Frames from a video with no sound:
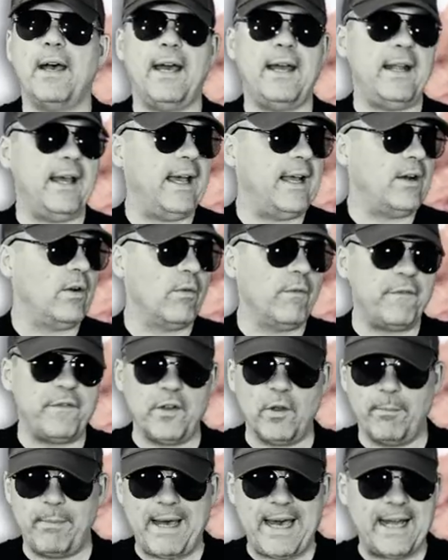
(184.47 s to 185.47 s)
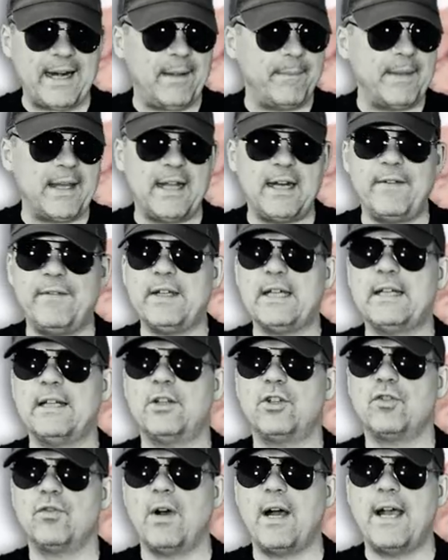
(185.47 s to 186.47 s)
I, I don't feel bad. I'm not even going to
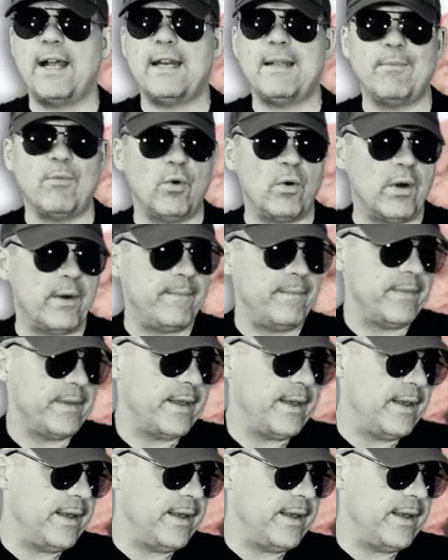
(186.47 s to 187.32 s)
try anymore